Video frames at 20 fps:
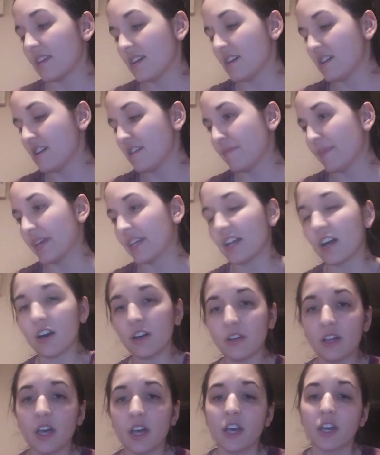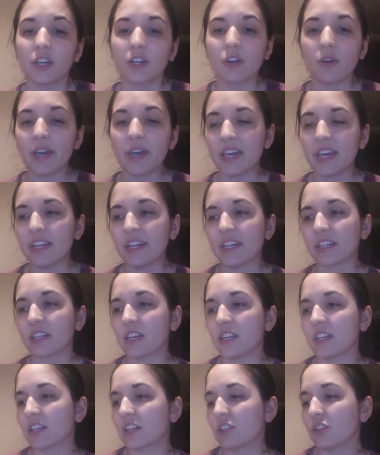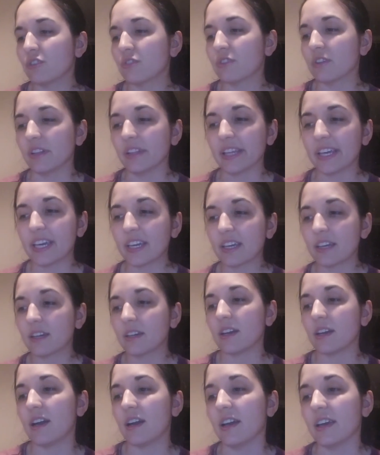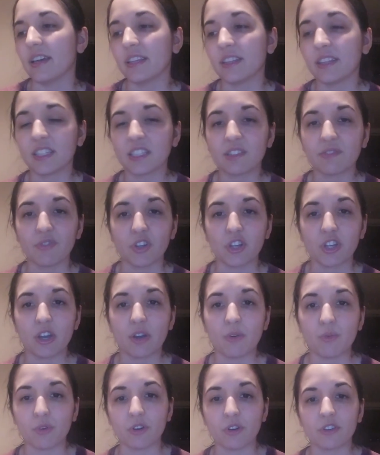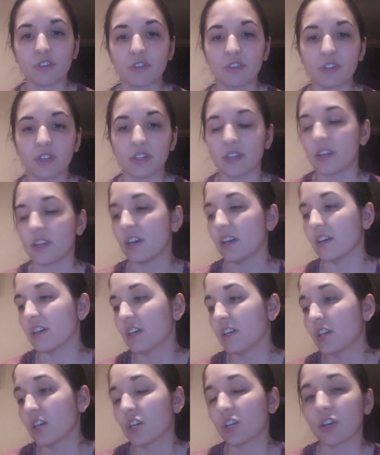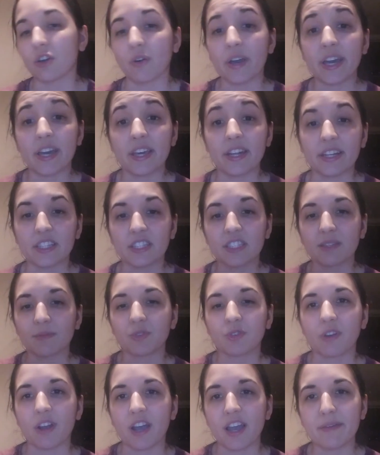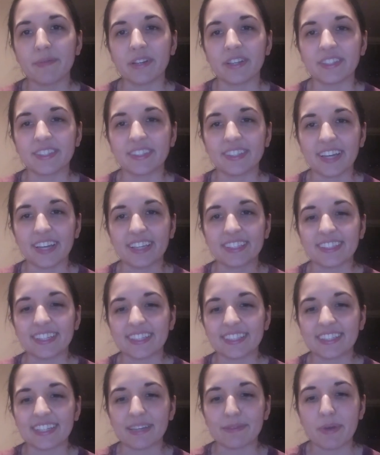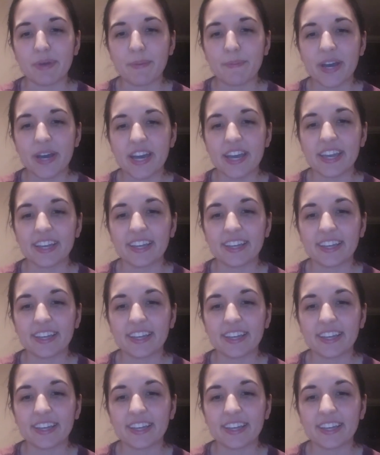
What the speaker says: And I'll go ahead and include a link in this video where you can go ahead and subscribe. And I'll see you guys next time. Bye.